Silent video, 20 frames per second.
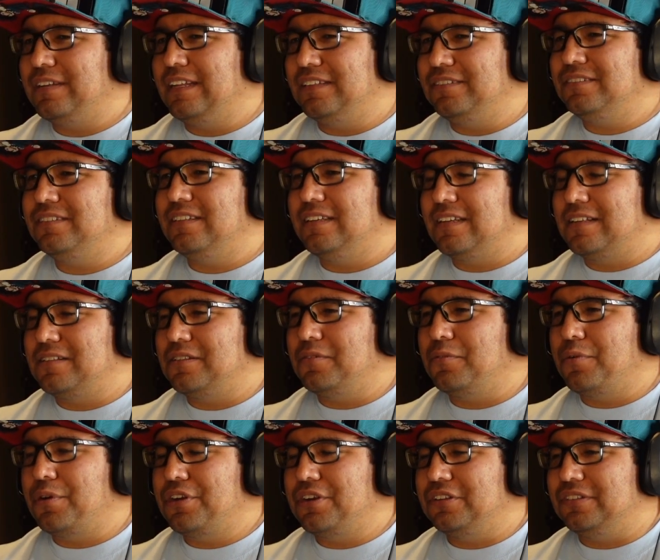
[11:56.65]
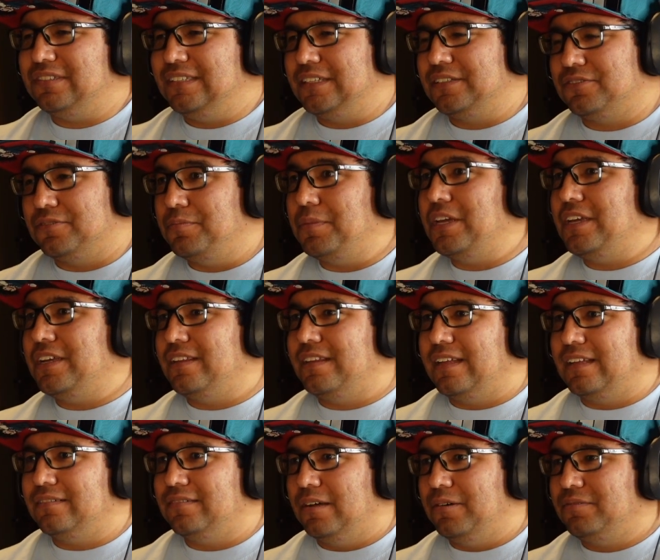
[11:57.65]
that's like the weirdest thing to me.
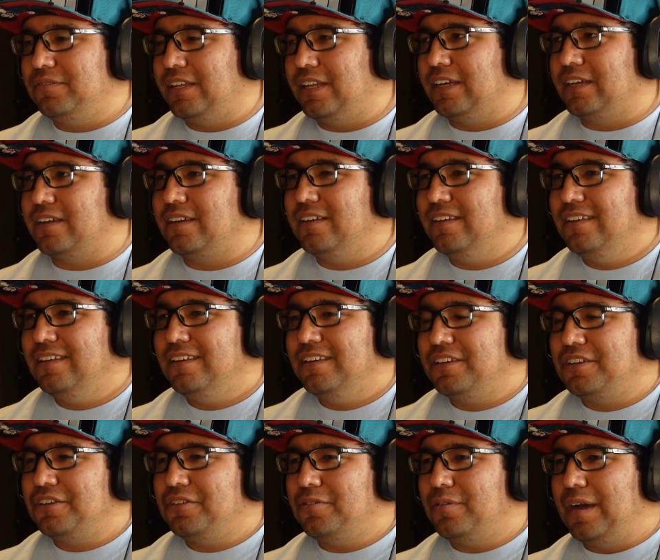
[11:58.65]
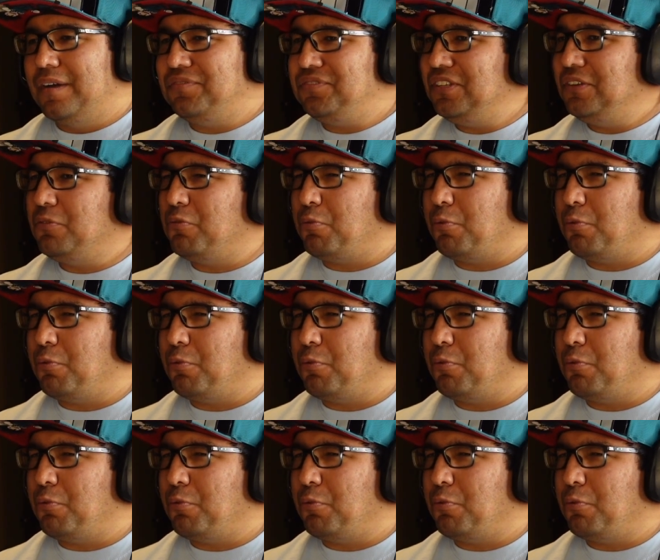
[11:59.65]
That I was like, I've seen